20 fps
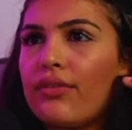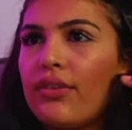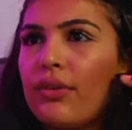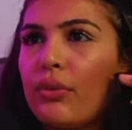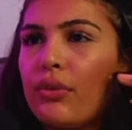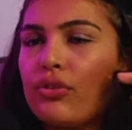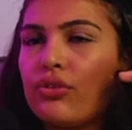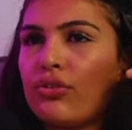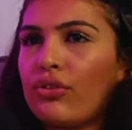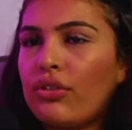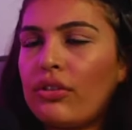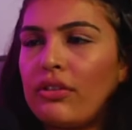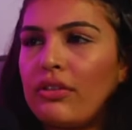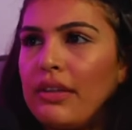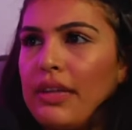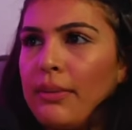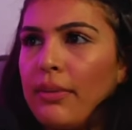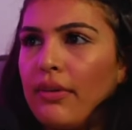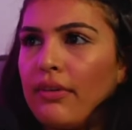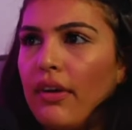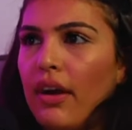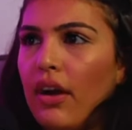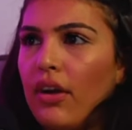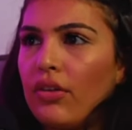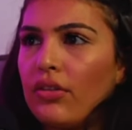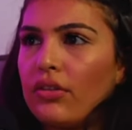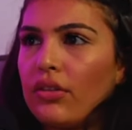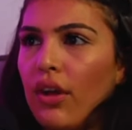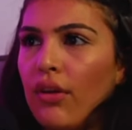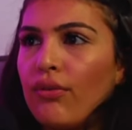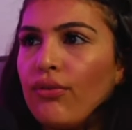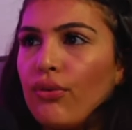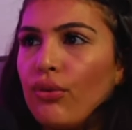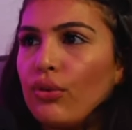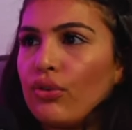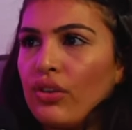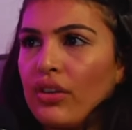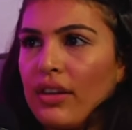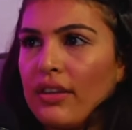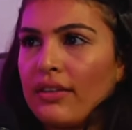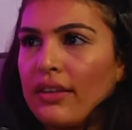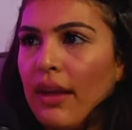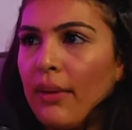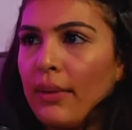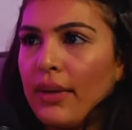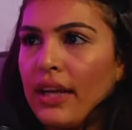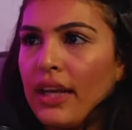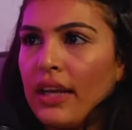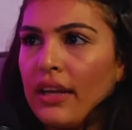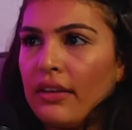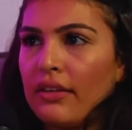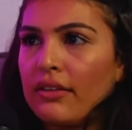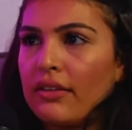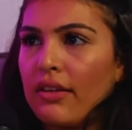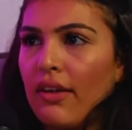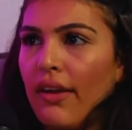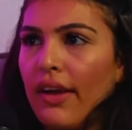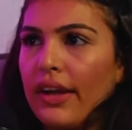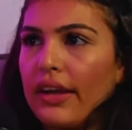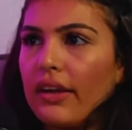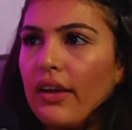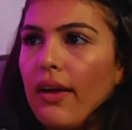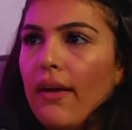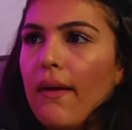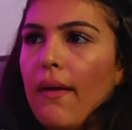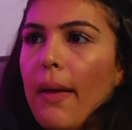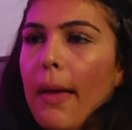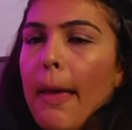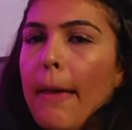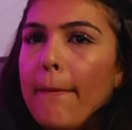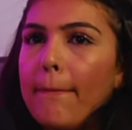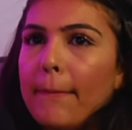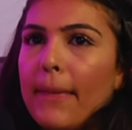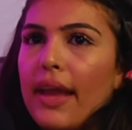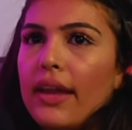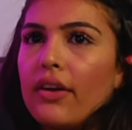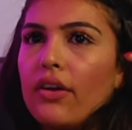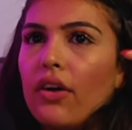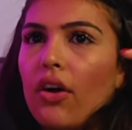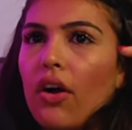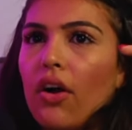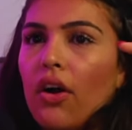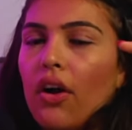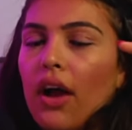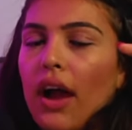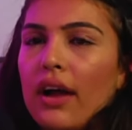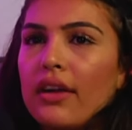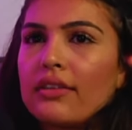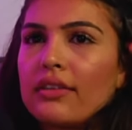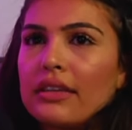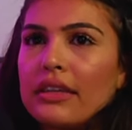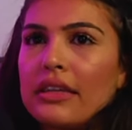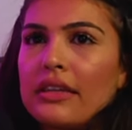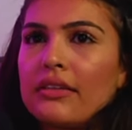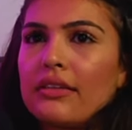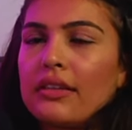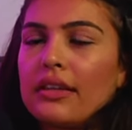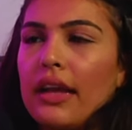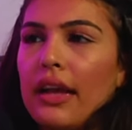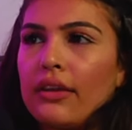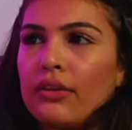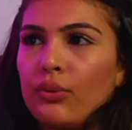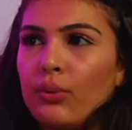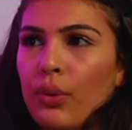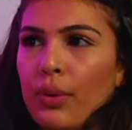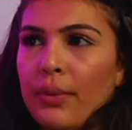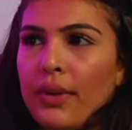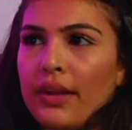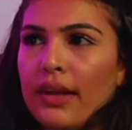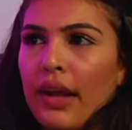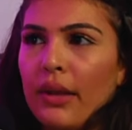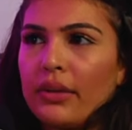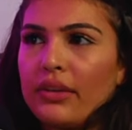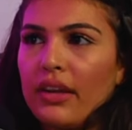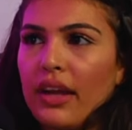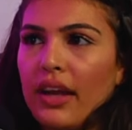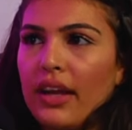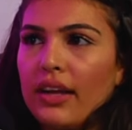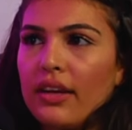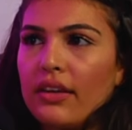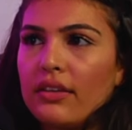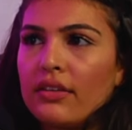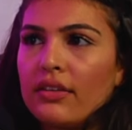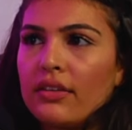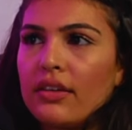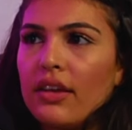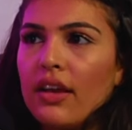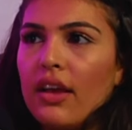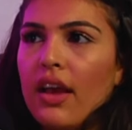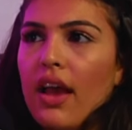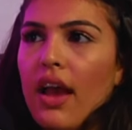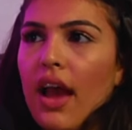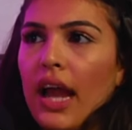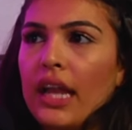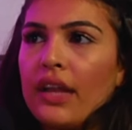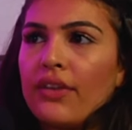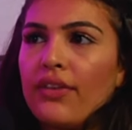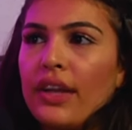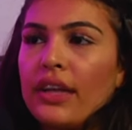thing, which is just to sleep around. Unfortunately, that's how it is. Like Yeah. men are as easy as women nowadays, and if